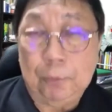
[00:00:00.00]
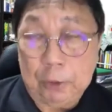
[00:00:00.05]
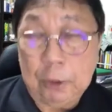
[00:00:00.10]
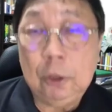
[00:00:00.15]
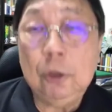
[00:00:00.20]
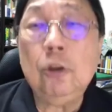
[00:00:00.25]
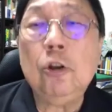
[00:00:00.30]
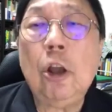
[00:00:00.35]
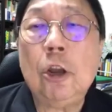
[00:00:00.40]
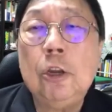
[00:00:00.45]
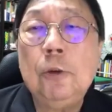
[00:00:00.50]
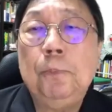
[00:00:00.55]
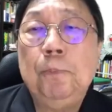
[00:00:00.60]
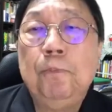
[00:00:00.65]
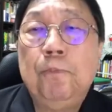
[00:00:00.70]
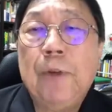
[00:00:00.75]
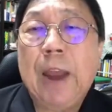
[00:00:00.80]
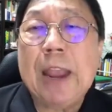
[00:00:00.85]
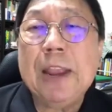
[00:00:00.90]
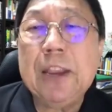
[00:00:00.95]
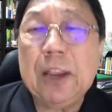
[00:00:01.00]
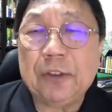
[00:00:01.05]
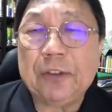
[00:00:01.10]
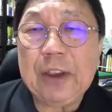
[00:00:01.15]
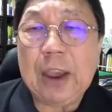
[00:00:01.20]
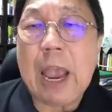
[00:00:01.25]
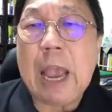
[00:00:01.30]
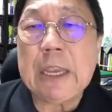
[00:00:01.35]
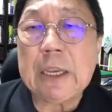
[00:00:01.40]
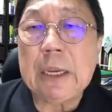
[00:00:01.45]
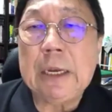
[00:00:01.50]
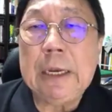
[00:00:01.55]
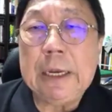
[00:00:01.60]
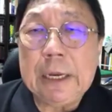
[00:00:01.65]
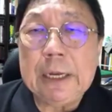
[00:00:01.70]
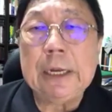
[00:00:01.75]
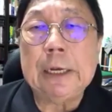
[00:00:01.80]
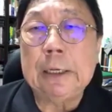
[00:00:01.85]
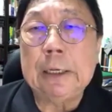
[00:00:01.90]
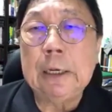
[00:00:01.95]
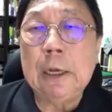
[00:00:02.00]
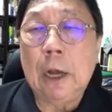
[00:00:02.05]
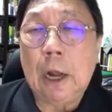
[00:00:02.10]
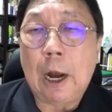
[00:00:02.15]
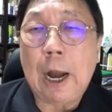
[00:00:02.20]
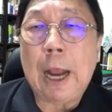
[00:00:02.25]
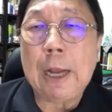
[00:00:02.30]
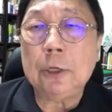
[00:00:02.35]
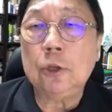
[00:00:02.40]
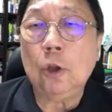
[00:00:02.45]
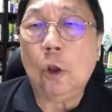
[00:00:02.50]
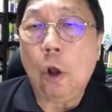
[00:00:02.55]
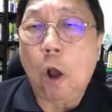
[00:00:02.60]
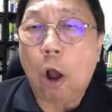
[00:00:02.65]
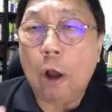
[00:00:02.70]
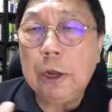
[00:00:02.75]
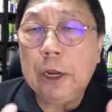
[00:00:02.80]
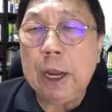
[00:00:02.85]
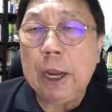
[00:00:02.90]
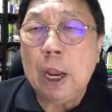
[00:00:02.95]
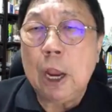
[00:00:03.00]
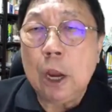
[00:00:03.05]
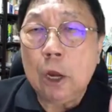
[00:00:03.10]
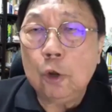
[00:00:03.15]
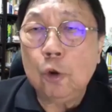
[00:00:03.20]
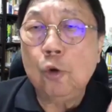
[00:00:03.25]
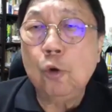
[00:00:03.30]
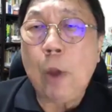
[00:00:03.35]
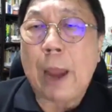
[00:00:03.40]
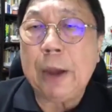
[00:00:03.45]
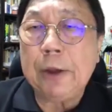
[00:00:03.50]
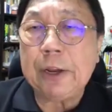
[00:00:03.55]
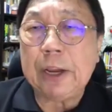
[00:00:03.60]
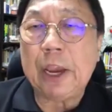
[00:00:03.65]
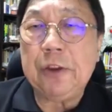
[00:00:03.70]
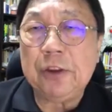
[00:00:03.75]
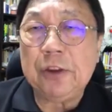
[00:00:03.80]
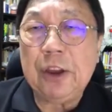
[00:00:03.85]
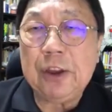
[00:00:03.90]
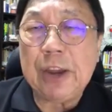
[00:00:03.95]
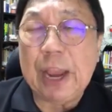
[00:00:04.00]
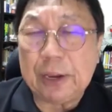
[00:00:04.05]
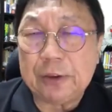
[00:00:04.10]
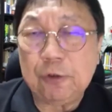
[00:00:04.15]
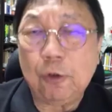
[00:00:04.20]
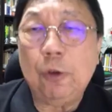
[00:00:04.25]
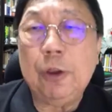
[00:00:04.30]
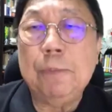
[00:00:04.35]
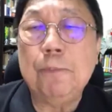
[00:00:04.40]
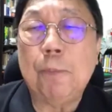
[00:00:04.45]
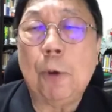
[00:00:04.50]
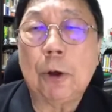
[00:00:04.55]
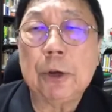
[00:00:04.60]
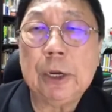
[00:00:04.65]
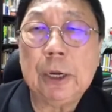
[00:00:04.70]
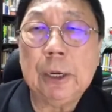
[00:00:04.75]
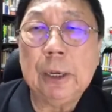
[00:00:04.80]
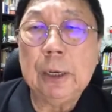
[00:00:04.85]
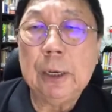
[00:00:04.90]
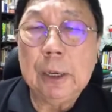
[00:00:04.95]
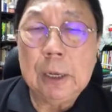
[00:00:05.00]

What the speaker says: You got to brand yourself as a leader. All right, so only through education, that's so important.